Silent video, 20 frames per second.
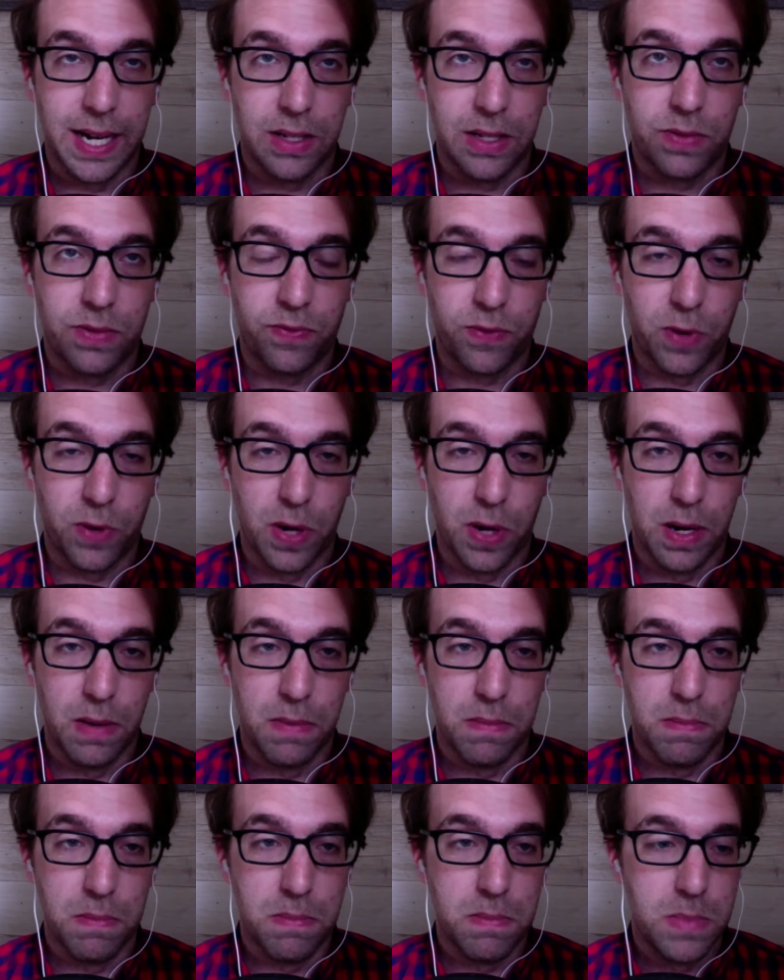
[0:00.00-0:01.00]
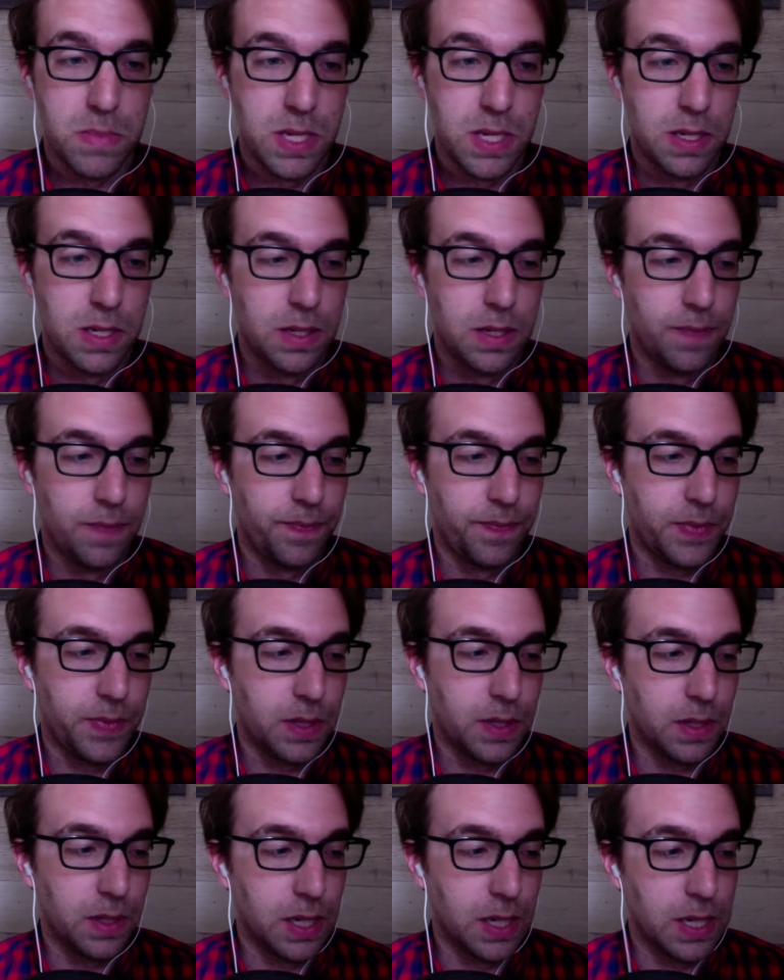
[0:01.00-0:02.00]
from
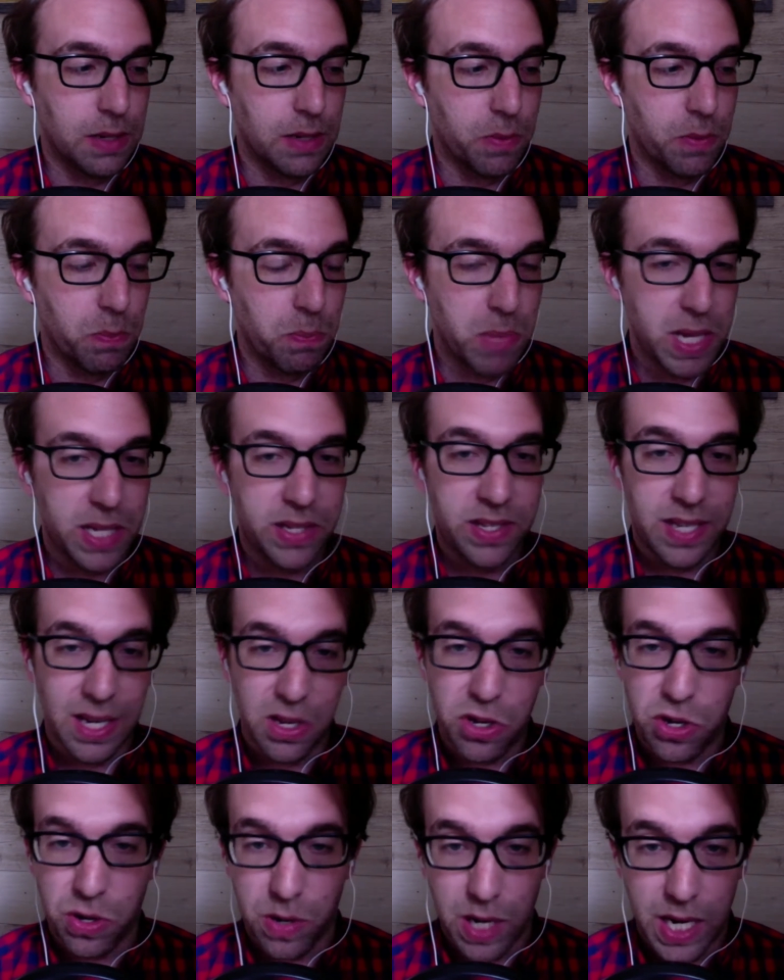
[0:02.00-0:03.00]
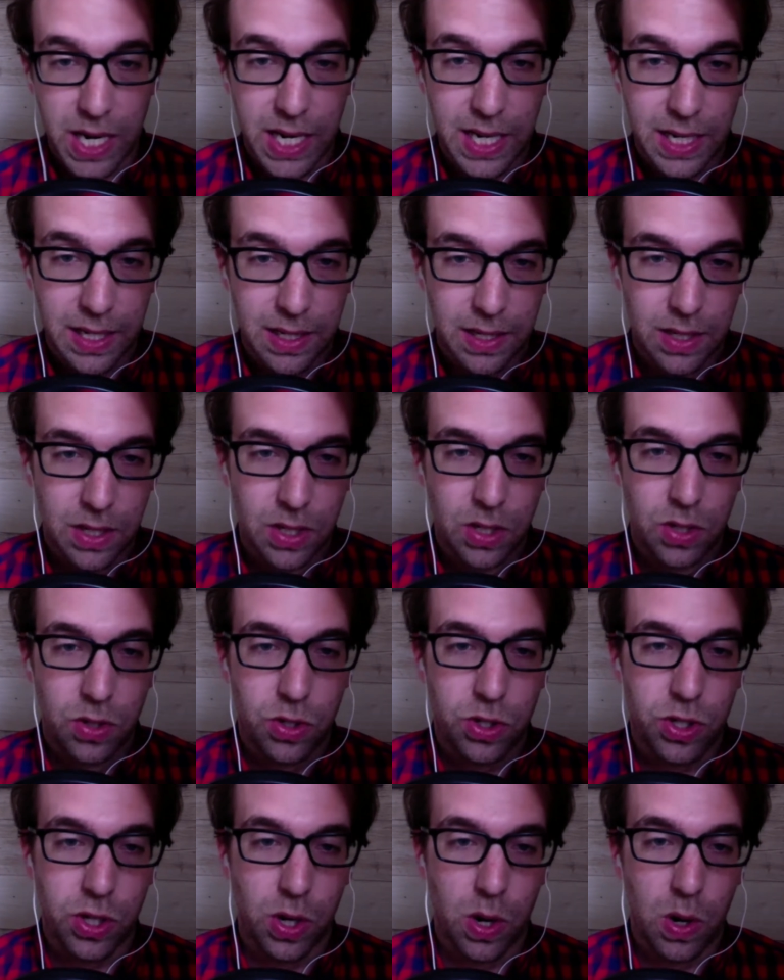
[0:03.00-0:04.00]
mid-century.
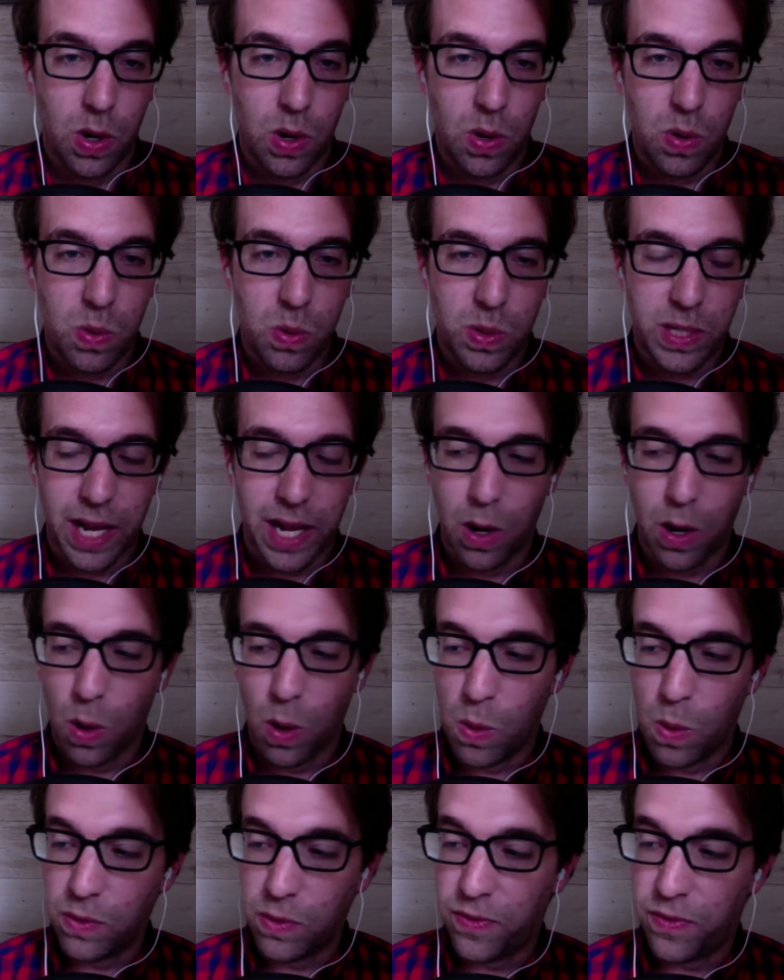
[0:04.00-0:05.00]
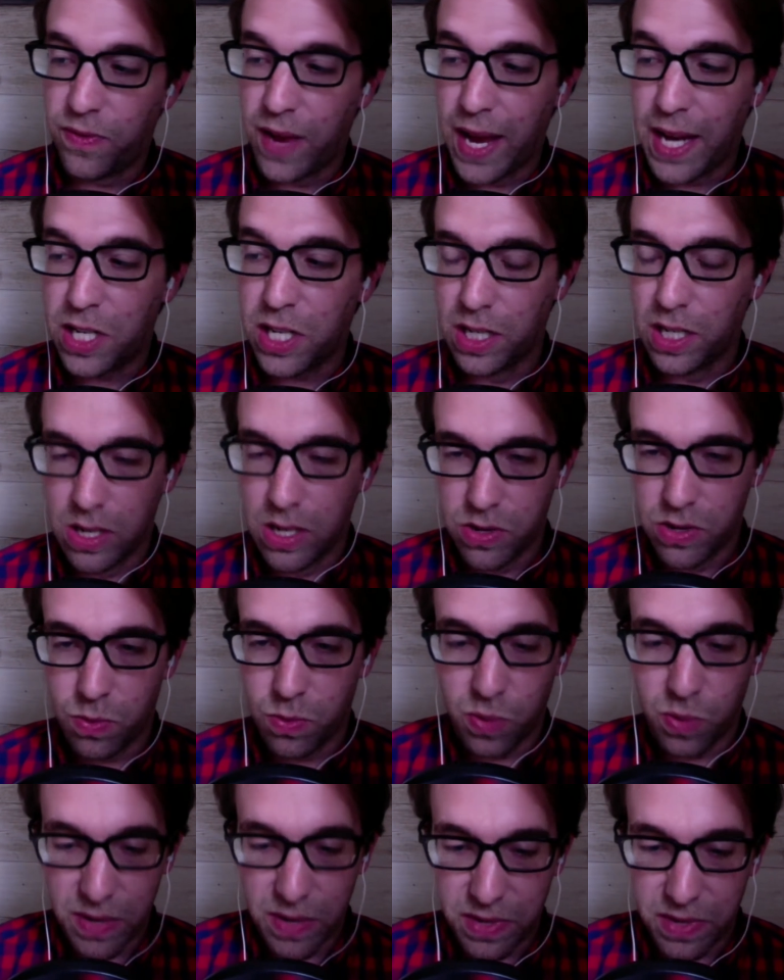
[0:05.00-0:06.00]
So kind of old-fashioned,
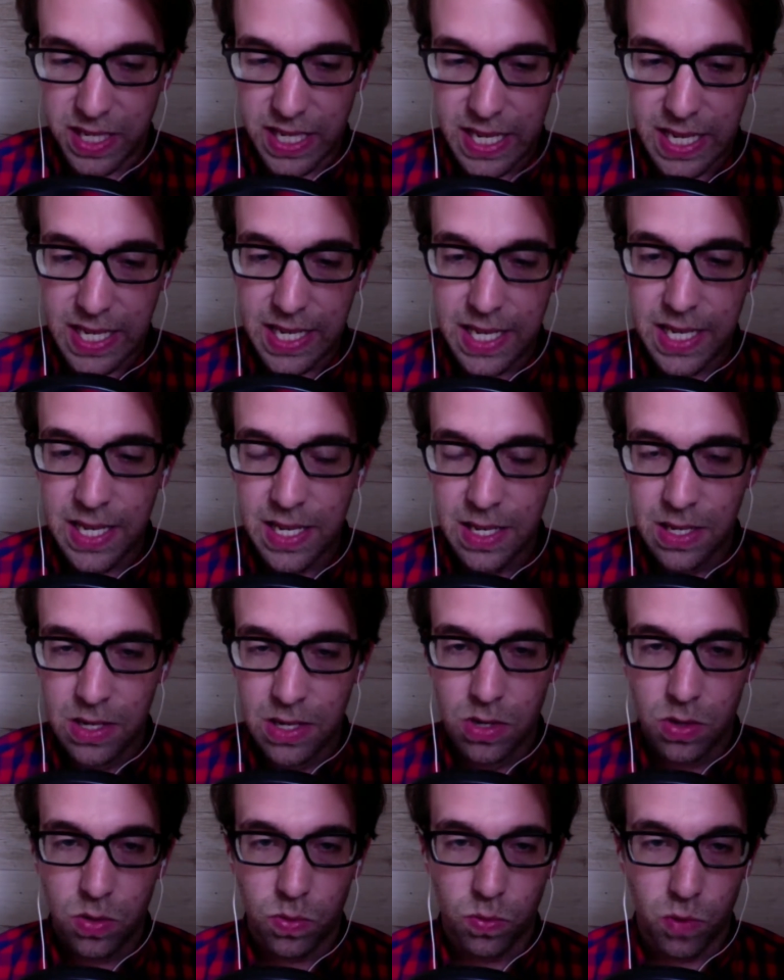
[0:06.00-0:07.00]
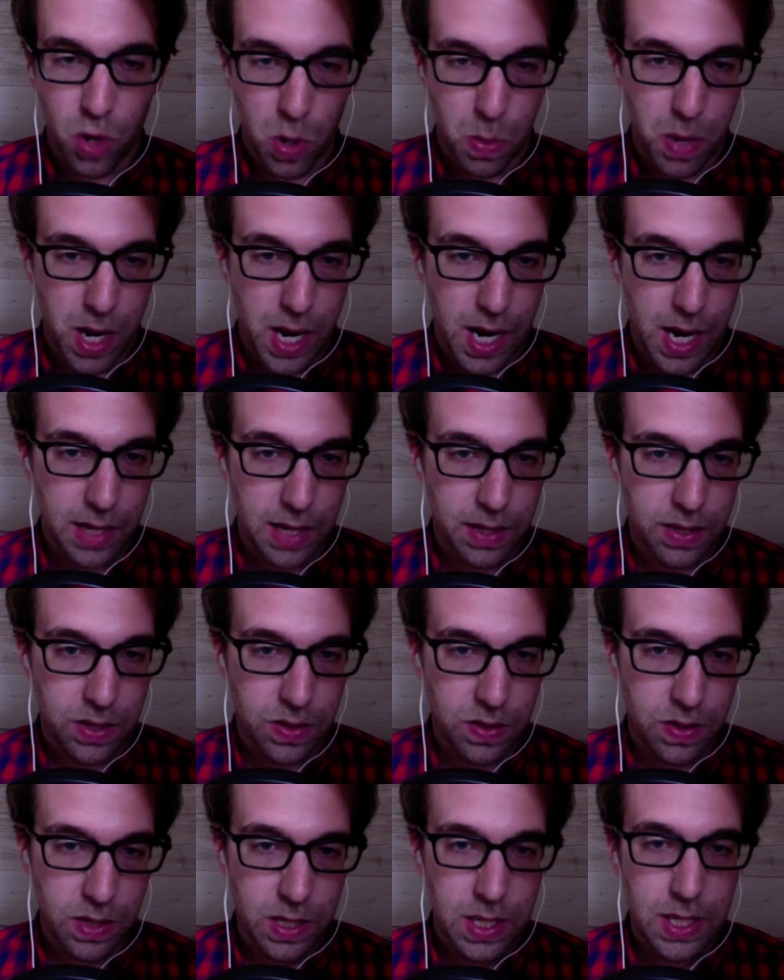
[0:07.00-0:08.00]
rivety robots.